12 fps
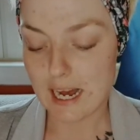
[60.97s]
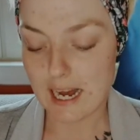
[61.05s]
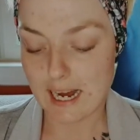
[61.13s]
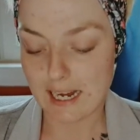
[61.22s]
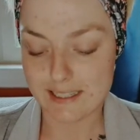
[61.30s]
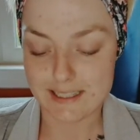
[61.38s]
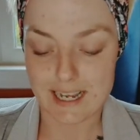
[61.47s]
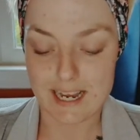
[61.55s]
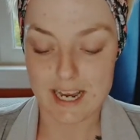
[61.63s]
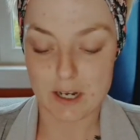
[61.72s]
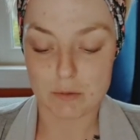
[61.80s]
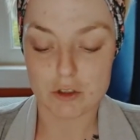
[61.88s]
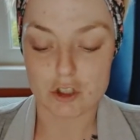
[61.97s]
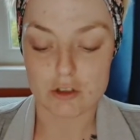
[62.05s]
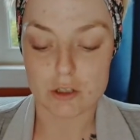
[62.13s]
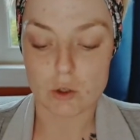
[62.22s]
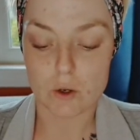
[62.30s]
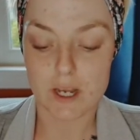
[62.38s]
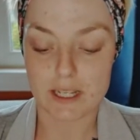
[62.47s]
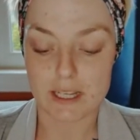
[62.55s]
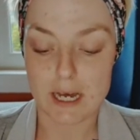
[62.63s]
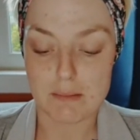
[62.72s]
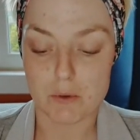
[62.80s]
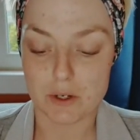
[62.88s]
and it helps just lock in
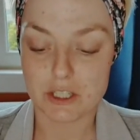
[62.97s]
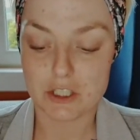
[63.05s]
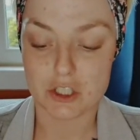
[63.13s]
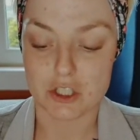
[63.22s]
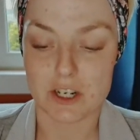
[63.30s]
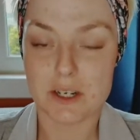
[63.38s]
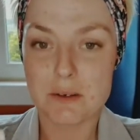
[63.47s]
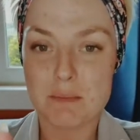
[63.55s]
that moisture.